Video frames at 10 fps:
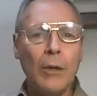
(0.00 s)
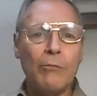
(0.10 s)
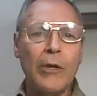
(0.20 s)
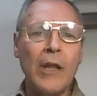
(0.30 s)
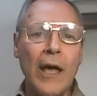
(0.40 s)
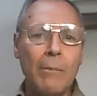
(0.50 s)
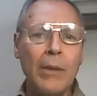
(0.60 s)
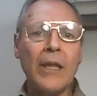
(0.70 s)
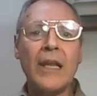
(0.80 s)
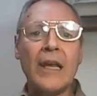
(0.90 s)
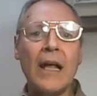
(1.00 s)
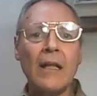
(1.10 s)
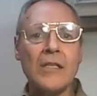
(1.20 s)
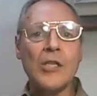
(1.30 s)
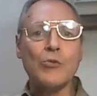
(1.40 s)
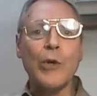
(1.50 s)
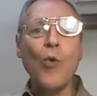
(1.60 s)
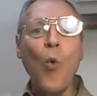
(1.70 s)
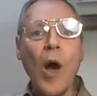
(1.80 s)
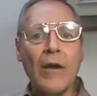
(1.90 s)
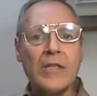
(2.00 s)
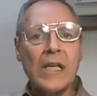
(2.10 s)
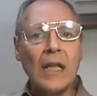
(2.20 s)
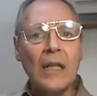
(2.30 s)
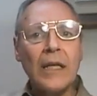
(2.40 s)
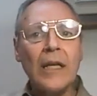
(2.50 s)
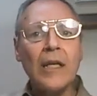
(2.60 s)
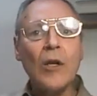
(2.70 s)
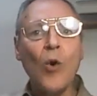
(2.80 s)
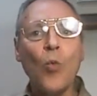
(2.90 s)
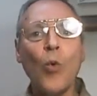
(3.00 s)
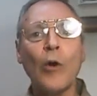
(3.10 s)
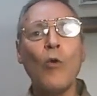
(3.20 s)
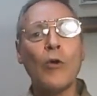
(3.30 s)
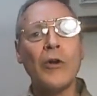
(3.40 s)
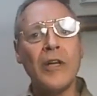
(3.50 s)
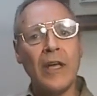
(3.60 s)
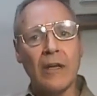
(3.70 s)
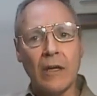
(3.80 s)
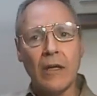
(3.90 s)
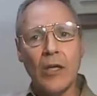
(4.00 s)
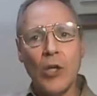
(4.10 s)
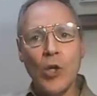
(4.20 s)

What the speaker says: But reliability analysis requires clean work order data,